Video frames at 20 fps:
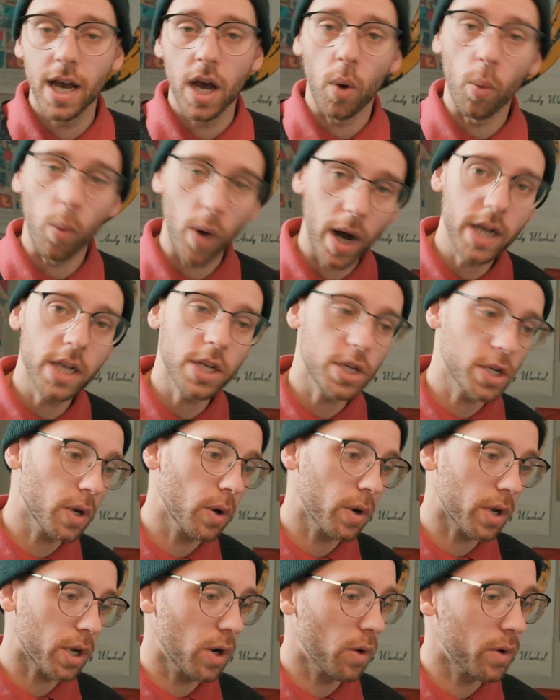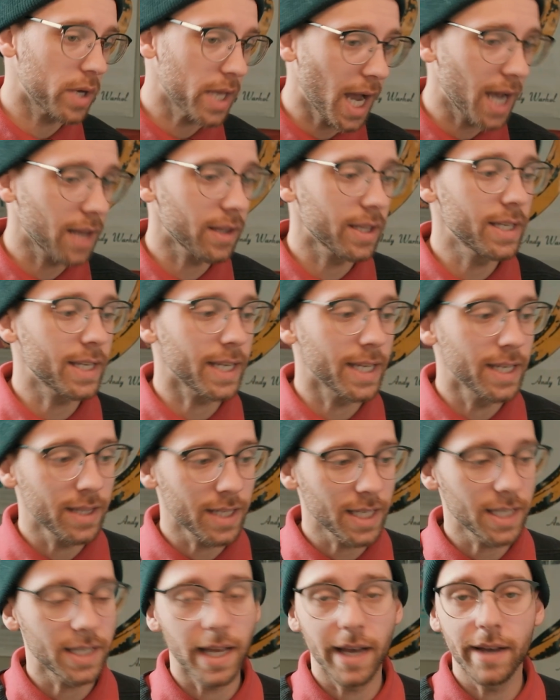why did you go to Coney Island in
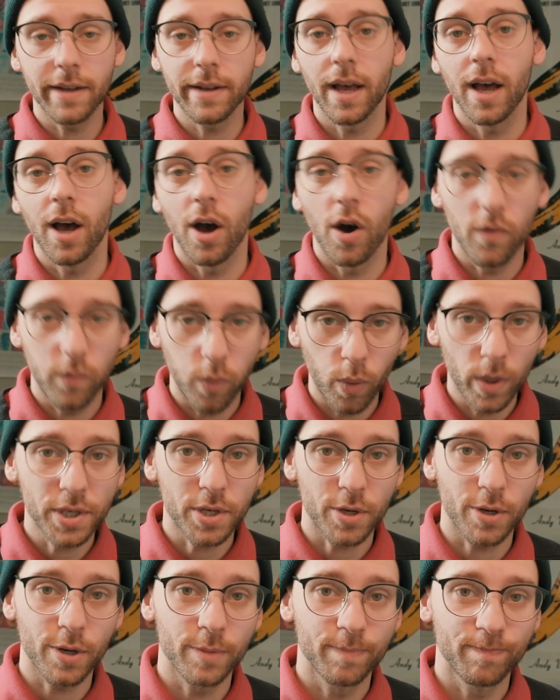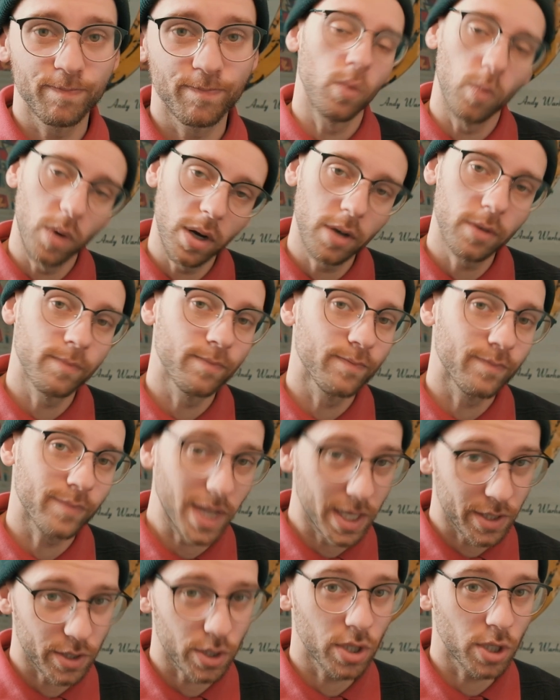the dead of winter? Well,
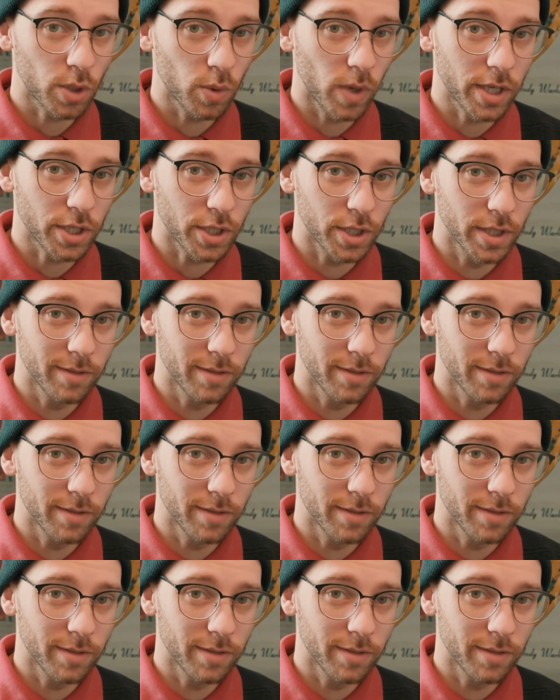that's a good question.